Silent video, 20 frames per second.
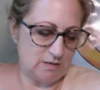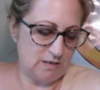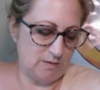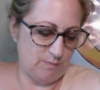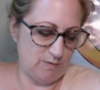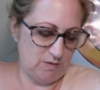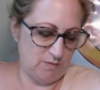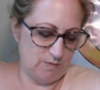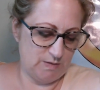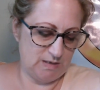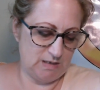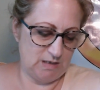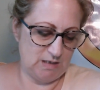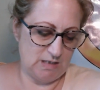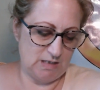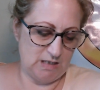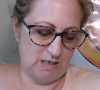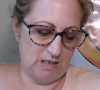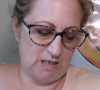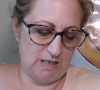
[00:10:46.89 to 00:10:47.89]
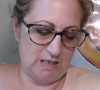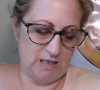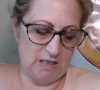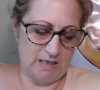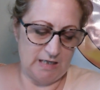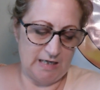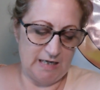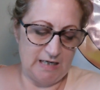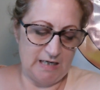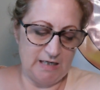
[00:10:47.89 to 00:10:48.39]
I'm using the
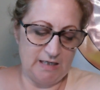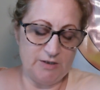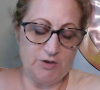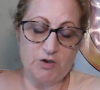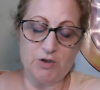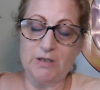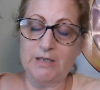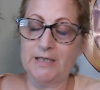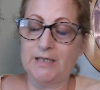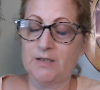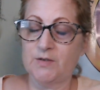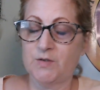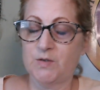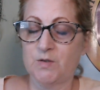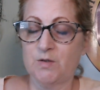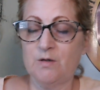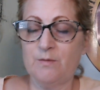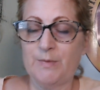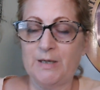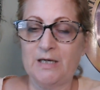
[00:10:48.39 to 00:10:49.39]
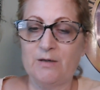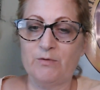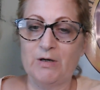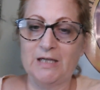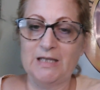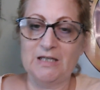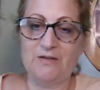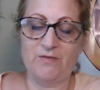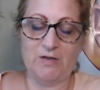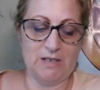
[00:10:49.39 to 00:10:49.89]
Angel Answer by
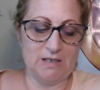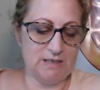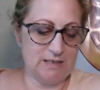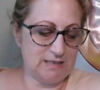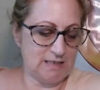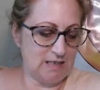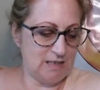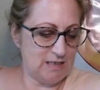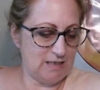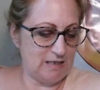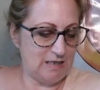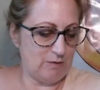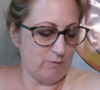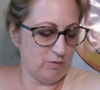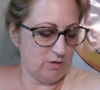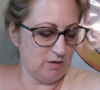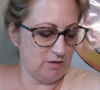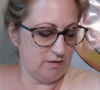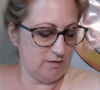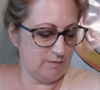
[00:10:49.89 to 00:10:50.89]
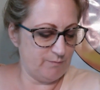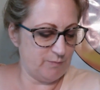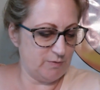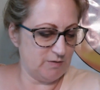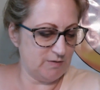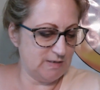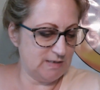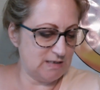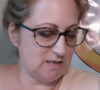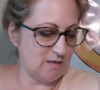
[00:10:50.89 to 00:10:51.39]
Radleigh Valentine. And now we're going to
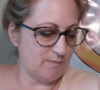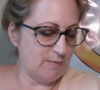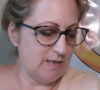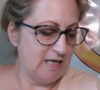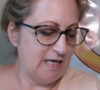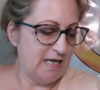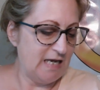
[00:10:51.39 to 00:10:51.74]
pull some